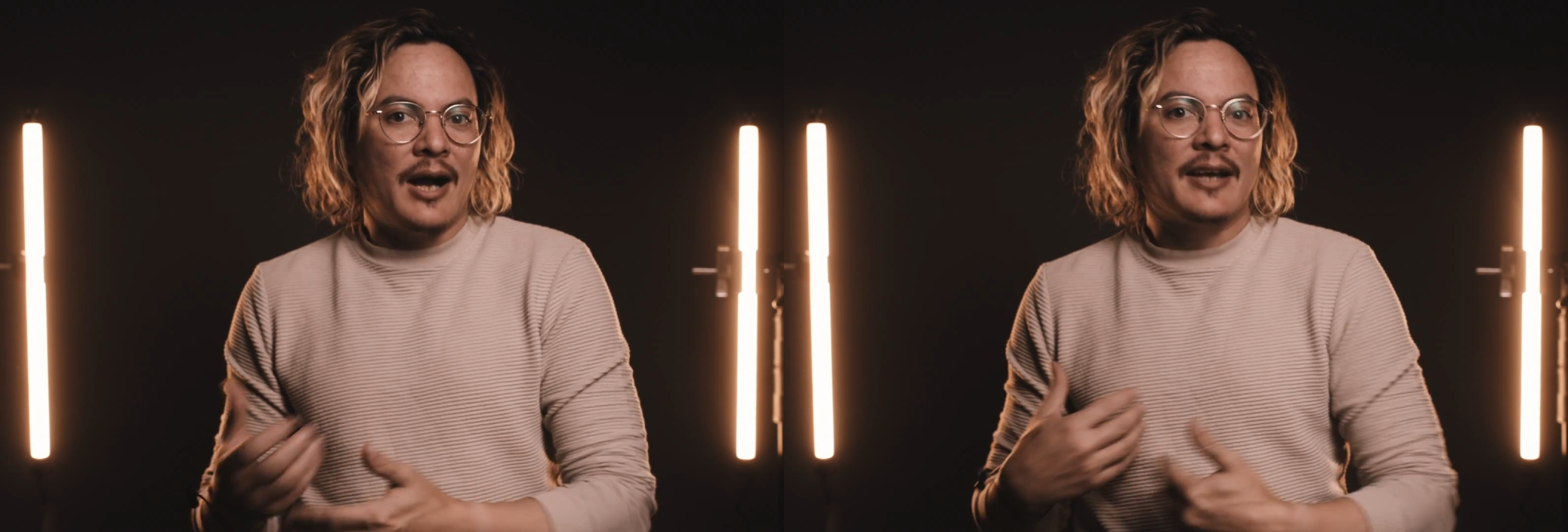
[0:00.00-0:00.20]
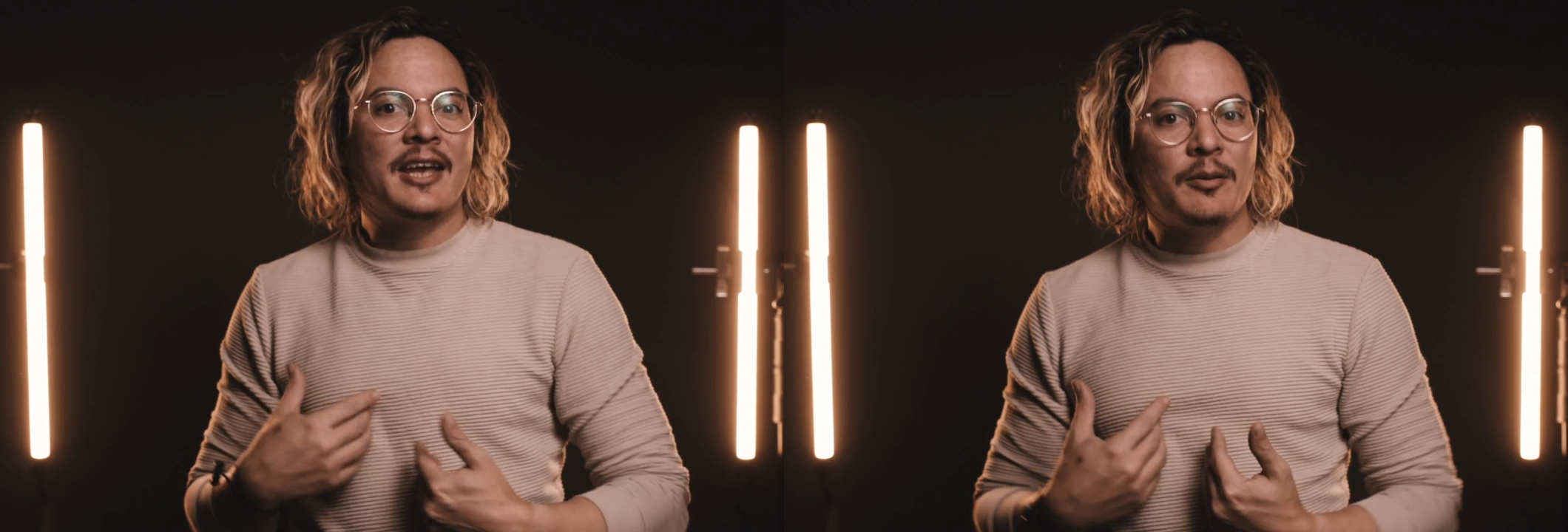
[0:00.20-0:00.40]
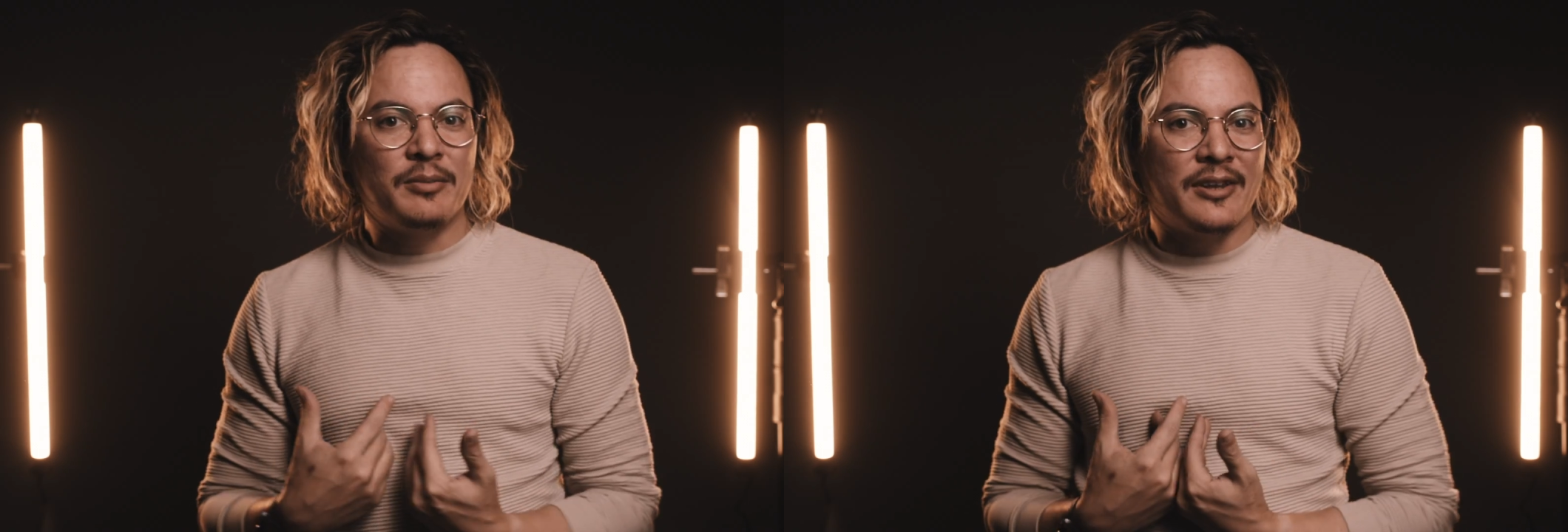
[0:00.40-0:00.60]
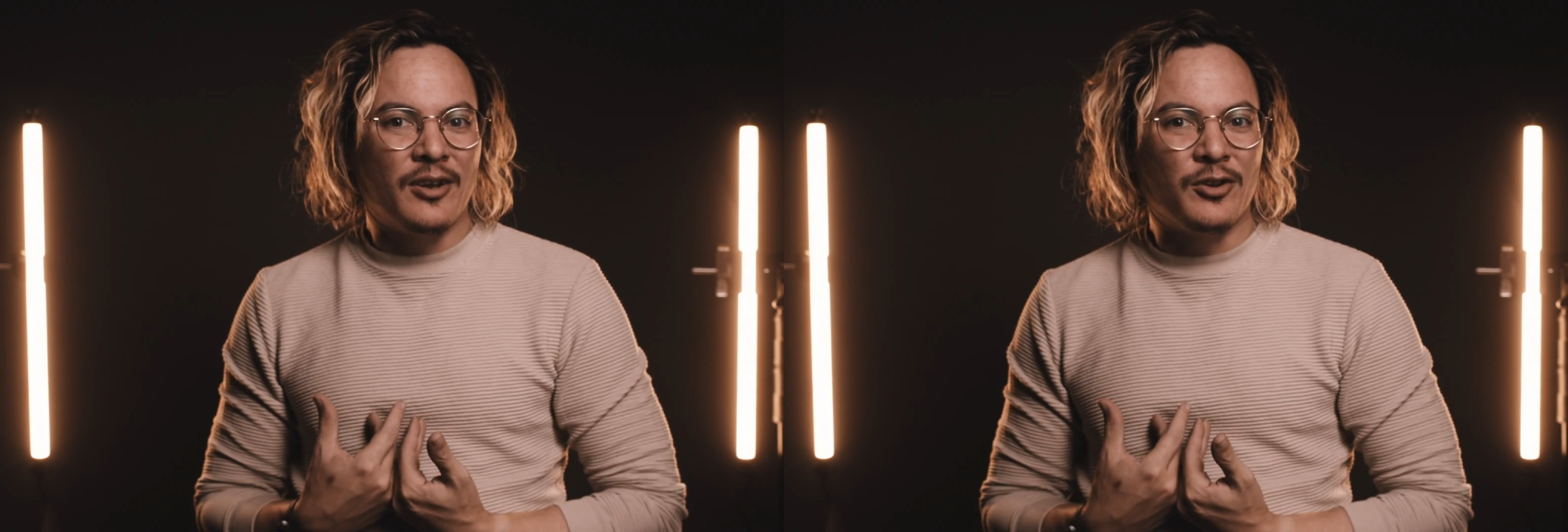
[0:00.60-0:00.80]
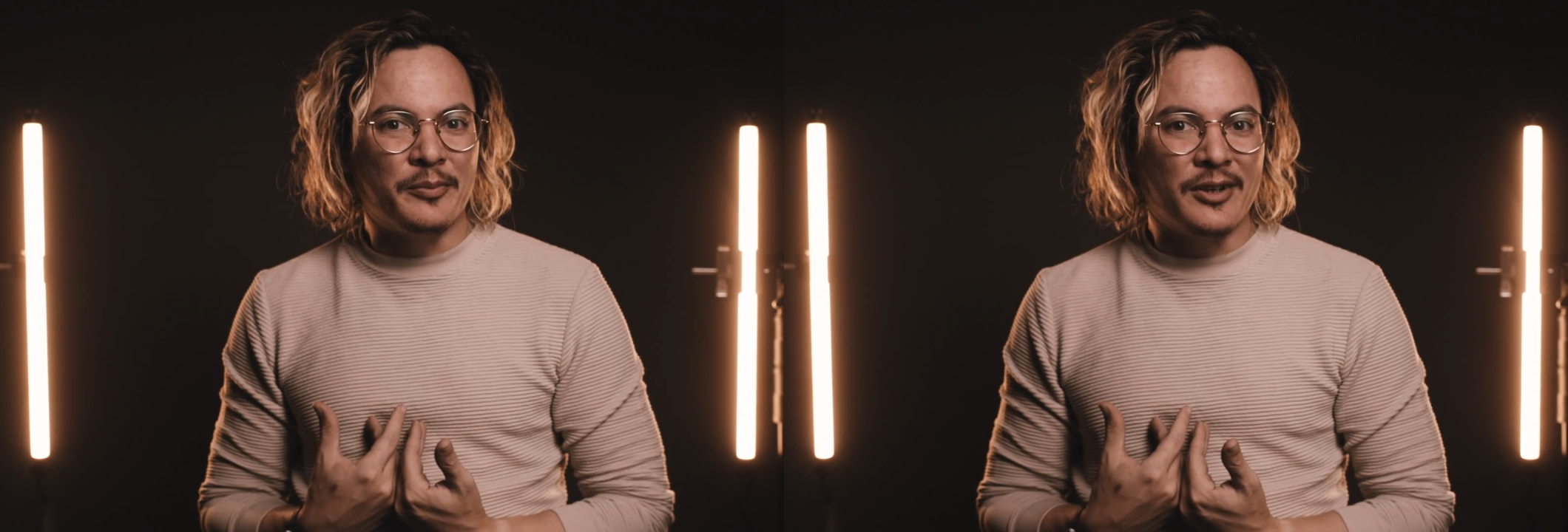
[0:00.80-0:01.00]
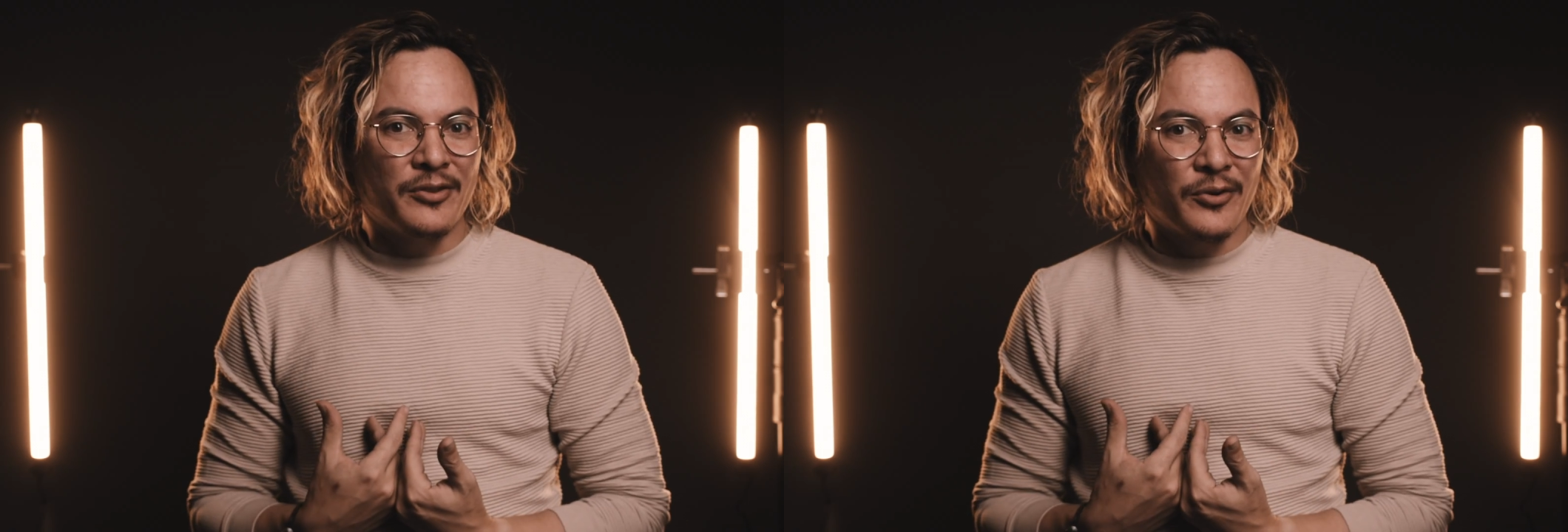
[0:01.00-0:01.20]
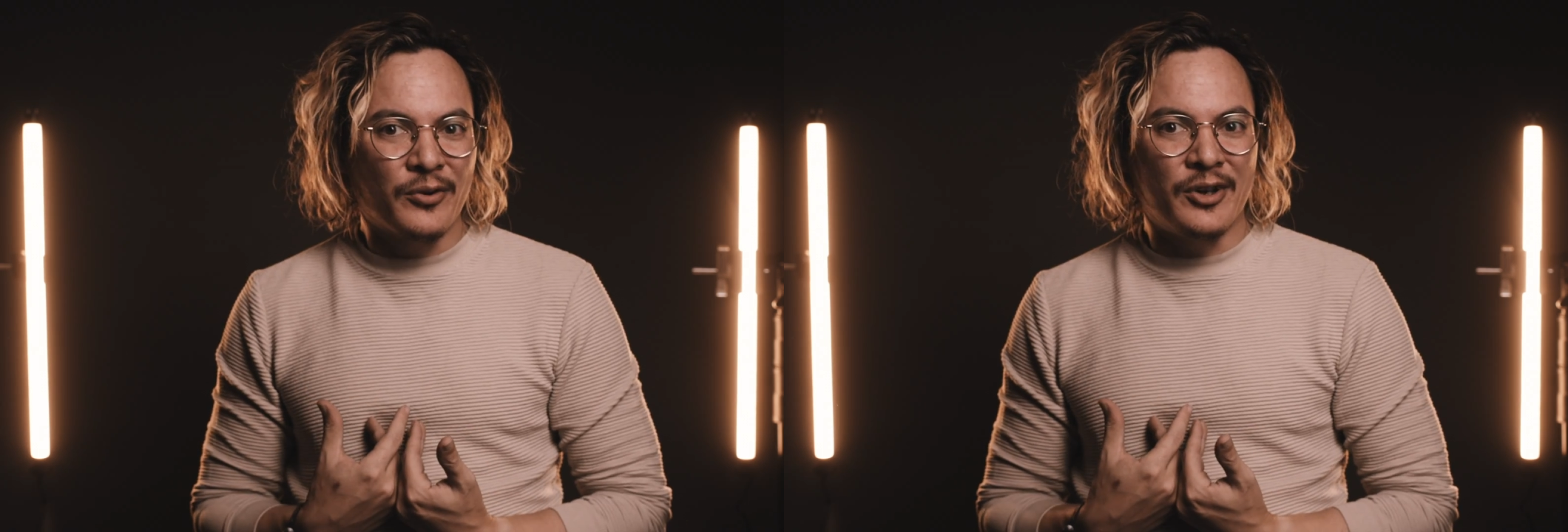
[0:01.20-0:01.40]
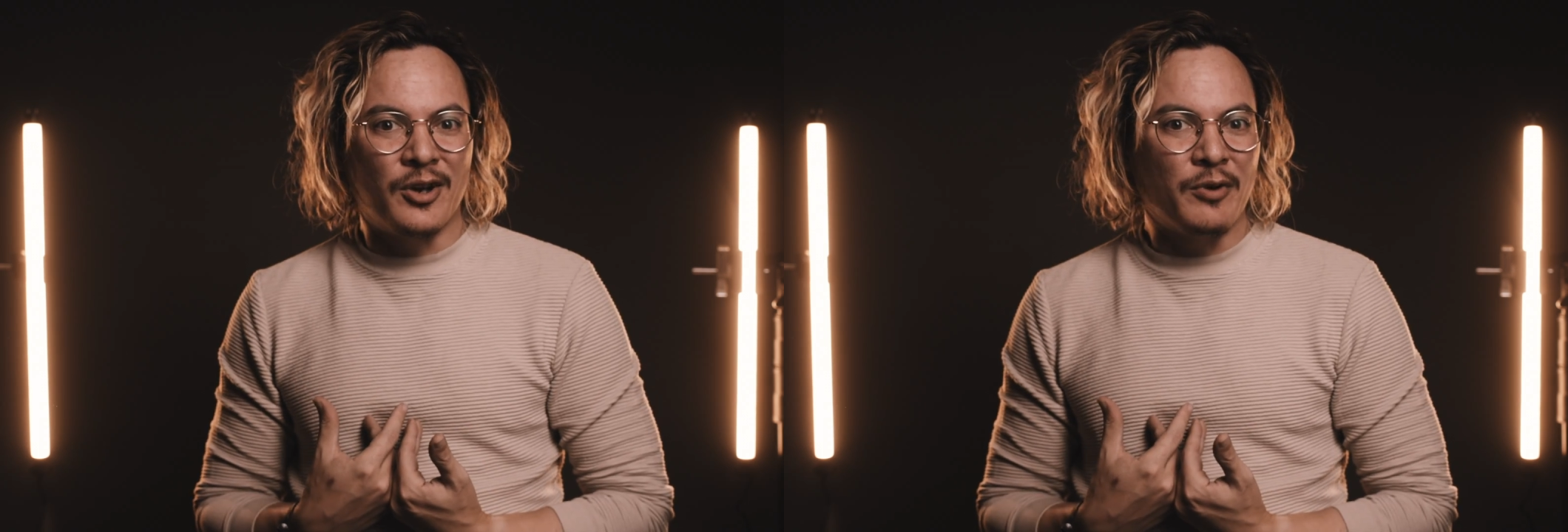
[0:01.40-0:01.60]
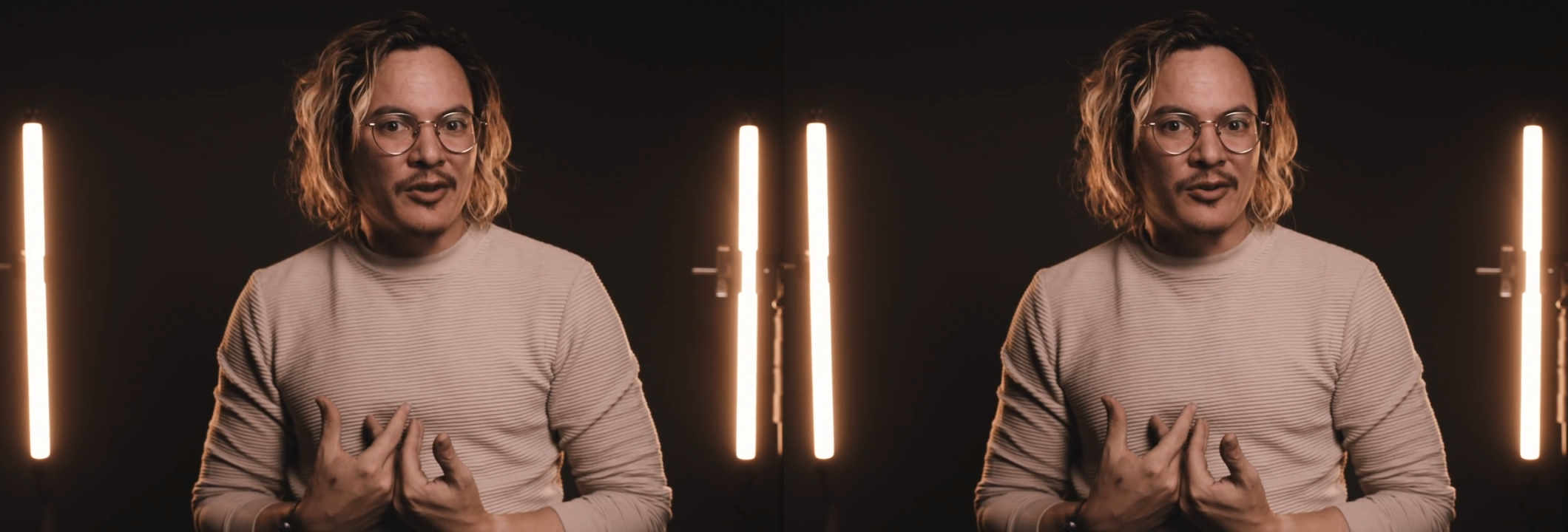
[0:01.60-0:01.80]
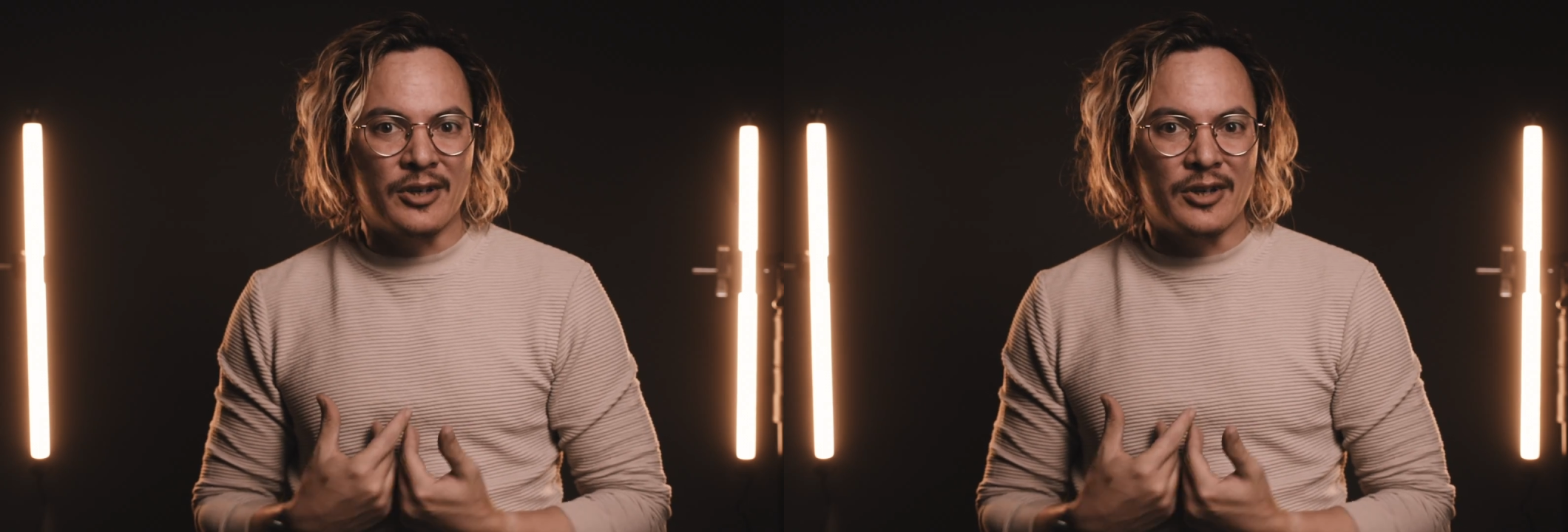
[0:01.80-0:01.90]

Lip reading: I can't be the ultimate authority on whether